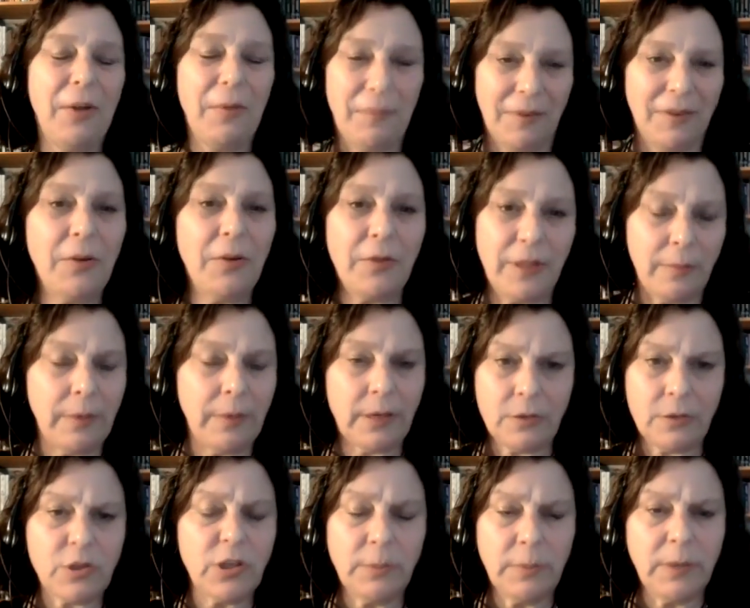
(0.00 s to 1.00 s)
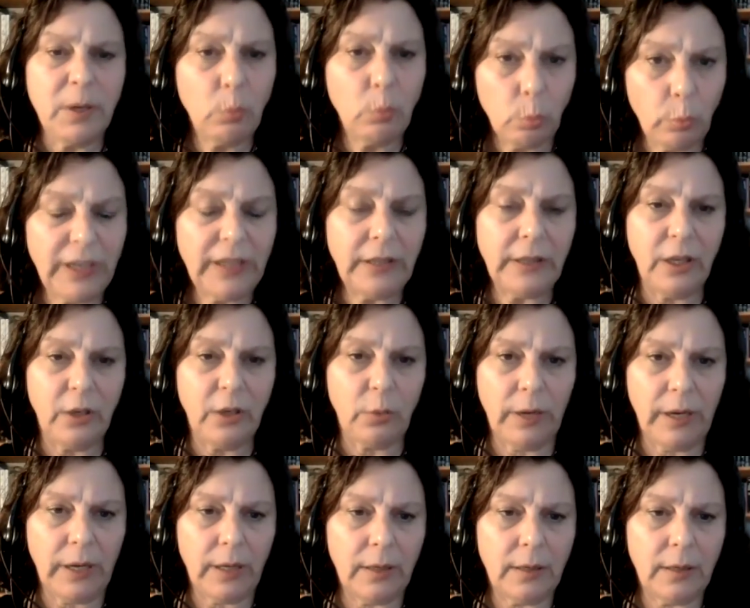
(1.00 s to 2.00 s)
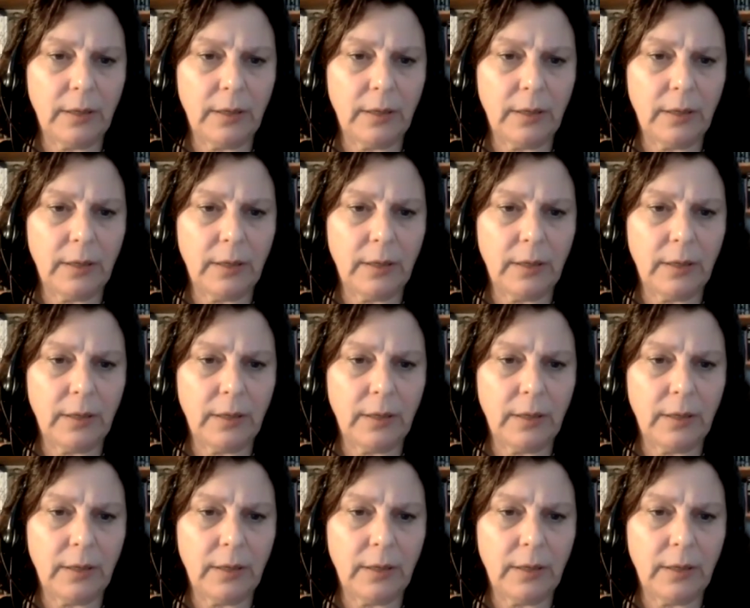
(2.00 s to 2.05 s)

would actually be really great.